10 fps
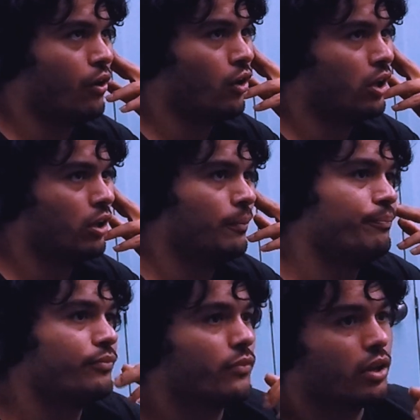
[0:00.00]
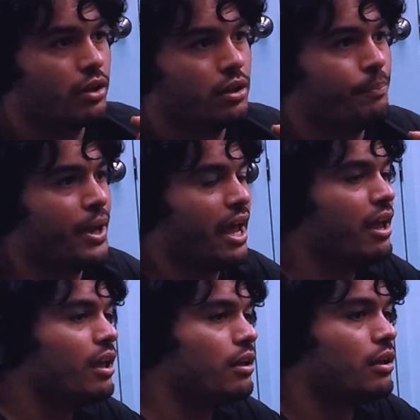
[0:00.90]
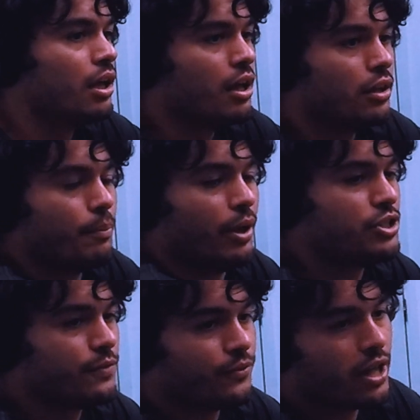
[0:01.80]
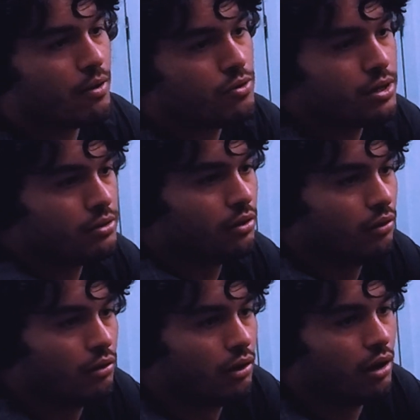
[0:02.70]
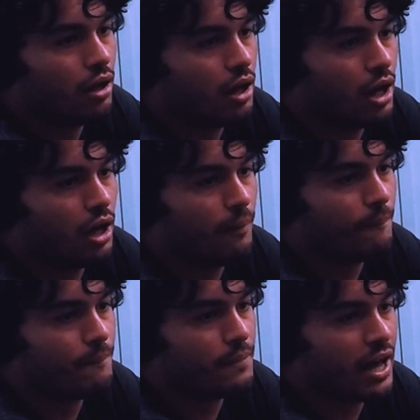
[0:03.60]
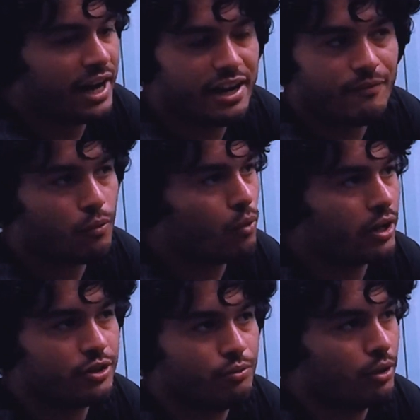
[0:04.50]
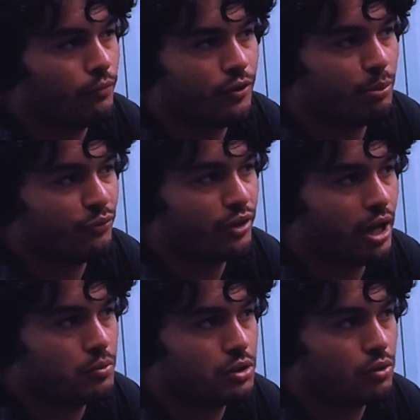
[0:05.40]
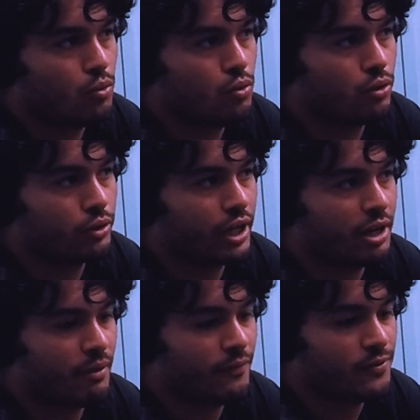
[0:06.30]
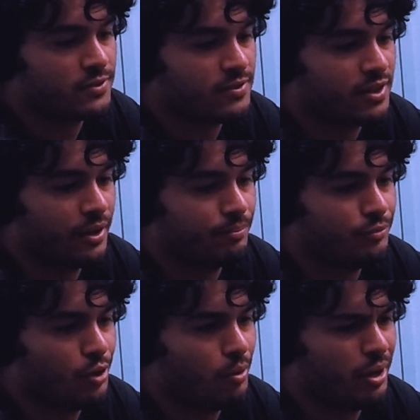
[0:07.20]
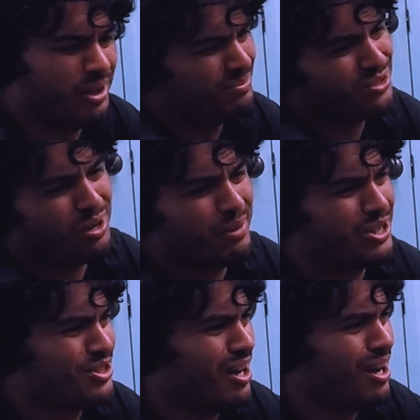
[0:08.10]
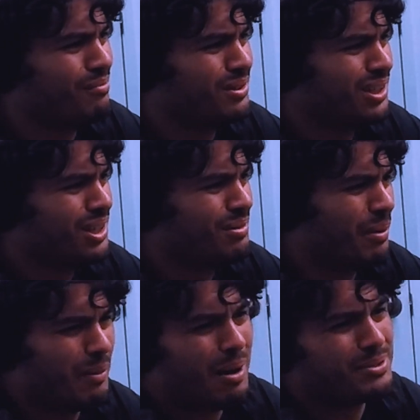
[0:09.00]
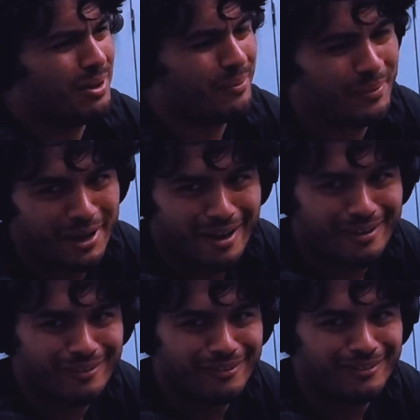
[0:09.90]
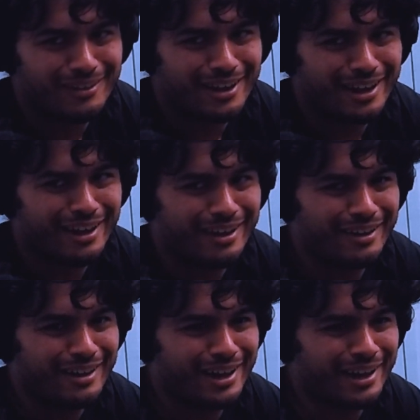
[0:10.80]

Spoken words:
the budget for that one, I never wanted to do a GoFundMe for that one or any of my films. So I was like, you know what? I'm starting my job. My mom's helping me out, and